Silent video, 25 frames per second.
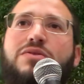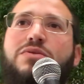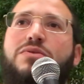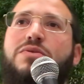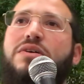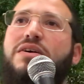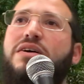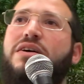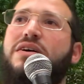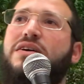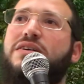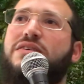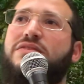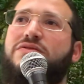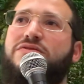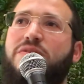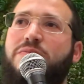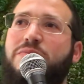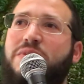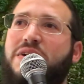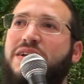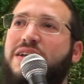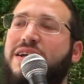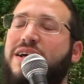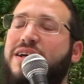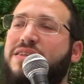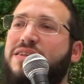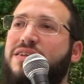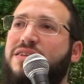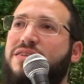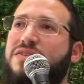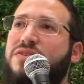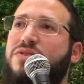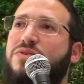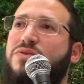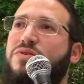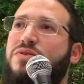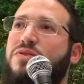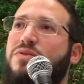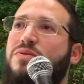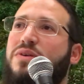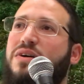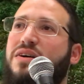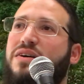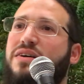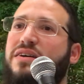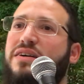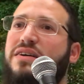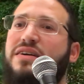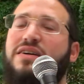He's also keeping you from
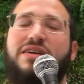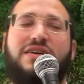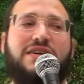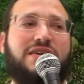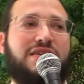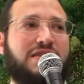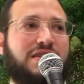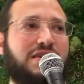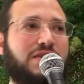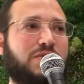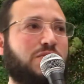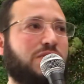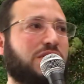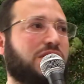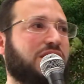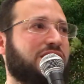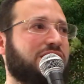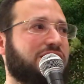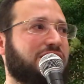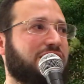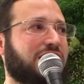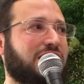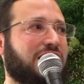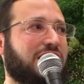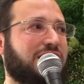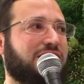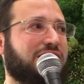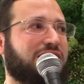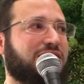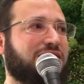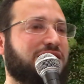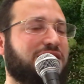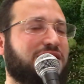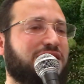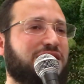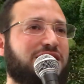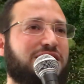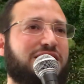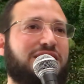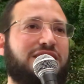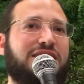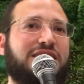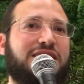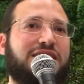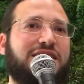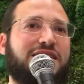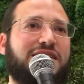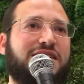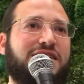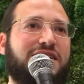connecting to who you are. They're working
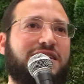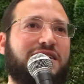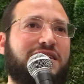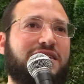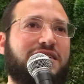together.